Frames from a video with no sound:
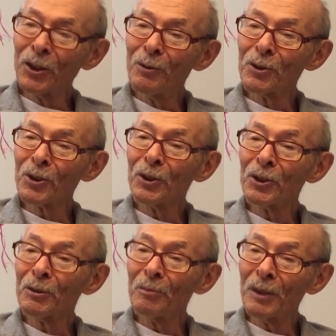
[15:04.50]
She was
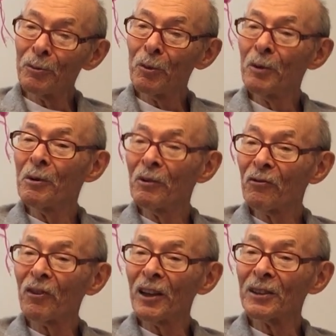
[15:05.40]
good to me. We
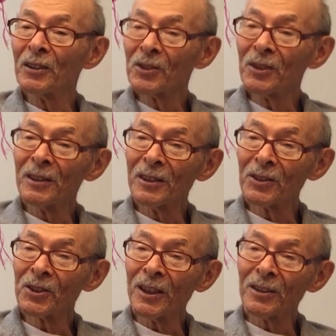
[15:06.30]
were friends
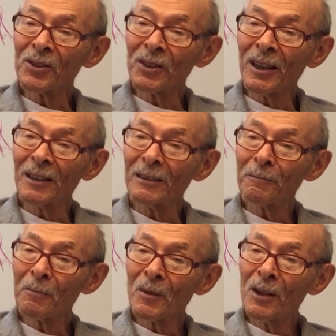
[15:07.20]
in the sense that
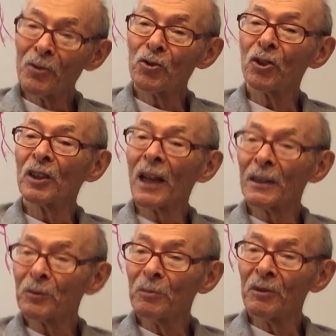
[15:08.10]
she
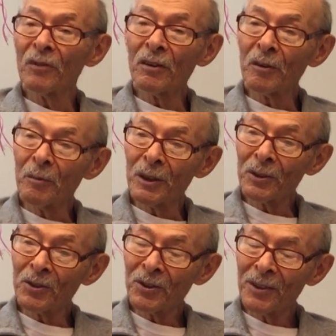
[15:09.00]
liked me very
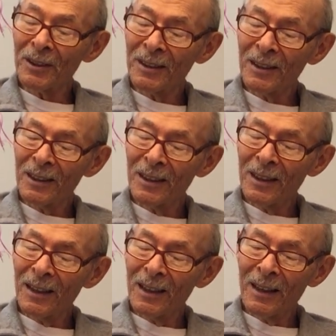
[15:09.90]
much.
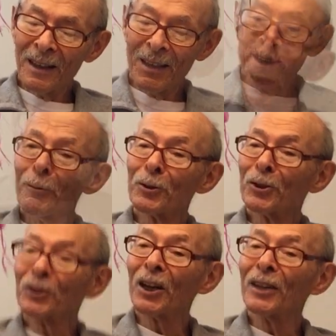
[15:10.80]
I
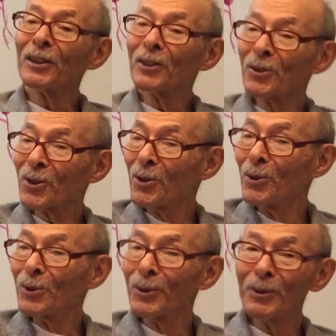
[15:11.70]
was attending
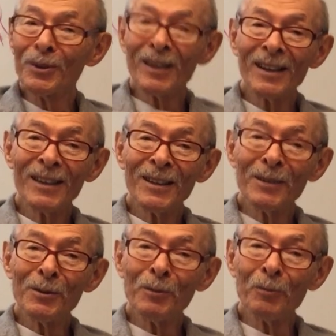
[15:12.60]
school
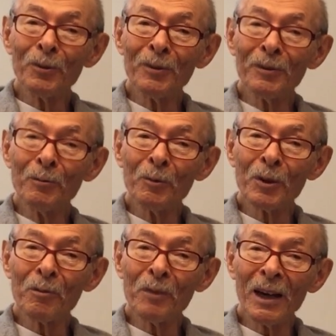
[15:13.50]

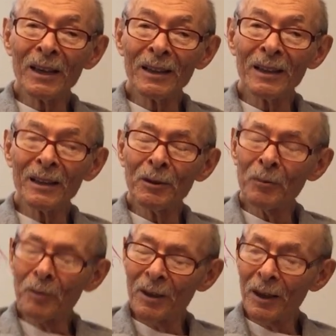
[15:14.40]
with my,
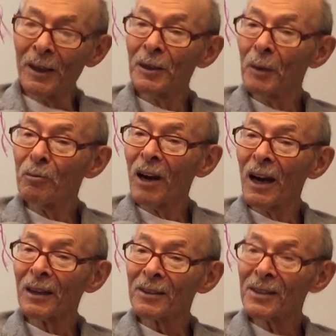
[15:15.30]
in the
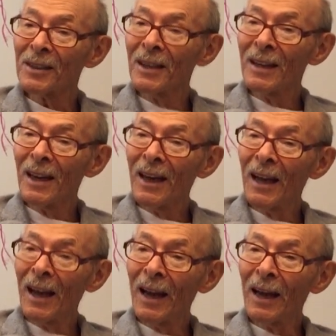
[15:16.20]
Bronx,
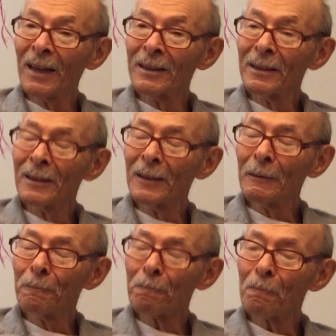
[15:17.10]
and
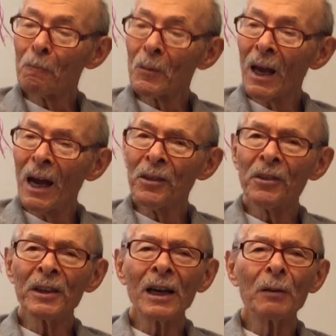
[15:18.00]
um,
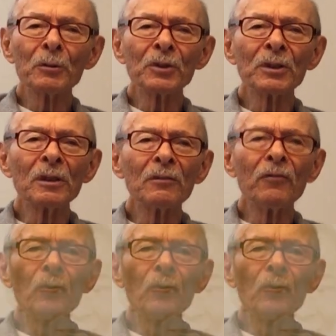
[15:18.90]
I think I was in the